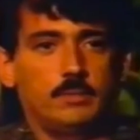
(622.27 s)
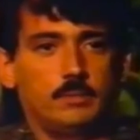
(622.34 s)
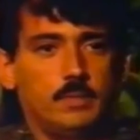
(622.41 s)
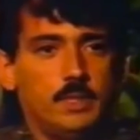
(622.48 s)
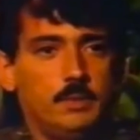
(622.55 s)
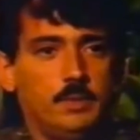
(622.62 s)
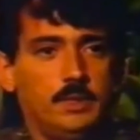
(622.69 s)

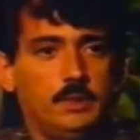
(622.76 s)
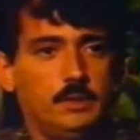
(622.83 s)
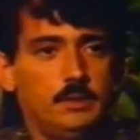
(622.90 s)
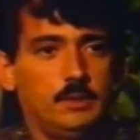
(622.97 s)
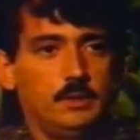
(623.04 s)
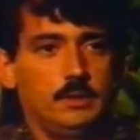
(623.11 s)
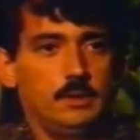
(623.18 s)
Maybe
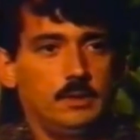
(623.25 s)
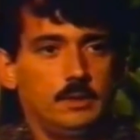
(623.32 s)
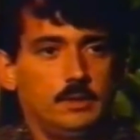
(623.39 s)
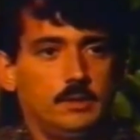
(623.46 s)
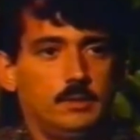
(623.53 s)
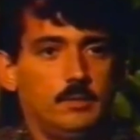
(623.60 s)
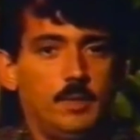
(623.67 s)

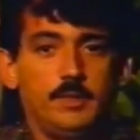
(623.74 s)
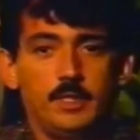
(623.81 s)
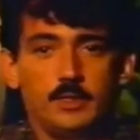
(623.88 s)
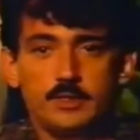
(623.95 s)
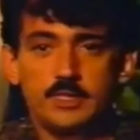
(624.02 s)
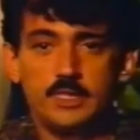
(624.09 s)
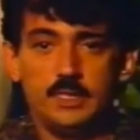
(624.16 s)

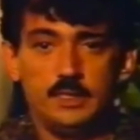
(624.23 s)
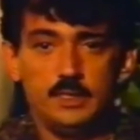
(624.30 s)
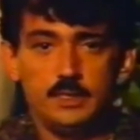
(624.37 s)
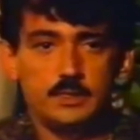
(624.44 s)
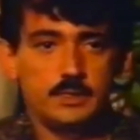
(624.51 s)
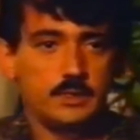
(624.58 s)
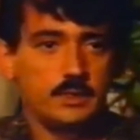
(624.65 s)
they'll see this.